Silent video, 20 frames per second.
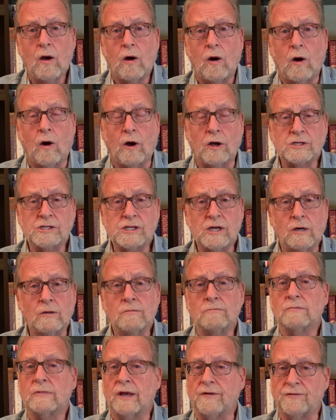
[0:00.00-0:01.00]

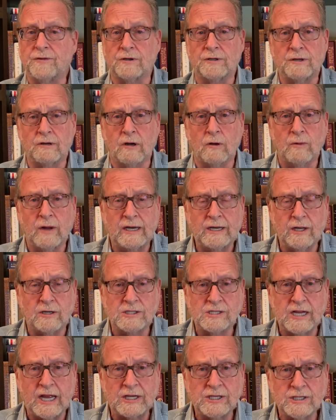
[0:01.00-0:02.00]
Also, if you're near a radio
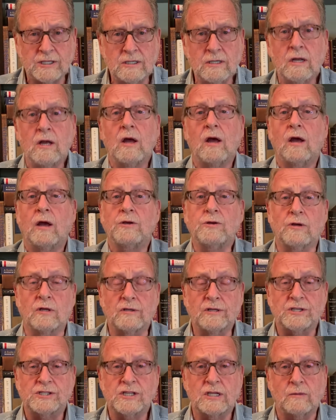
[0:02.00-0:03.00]
station, you can
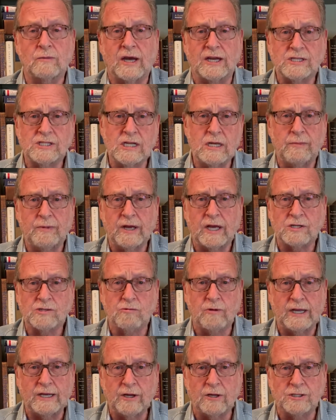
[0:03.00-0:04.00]
listen to my CBS
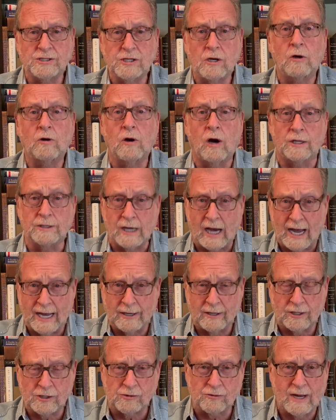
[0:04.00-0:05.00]
radio show called Eye
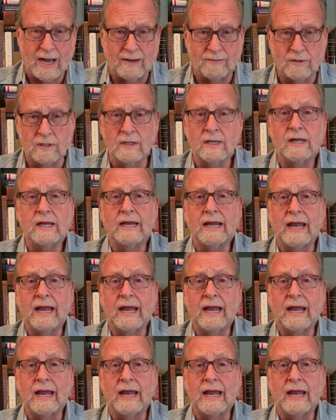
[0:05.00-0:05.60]
on Travel.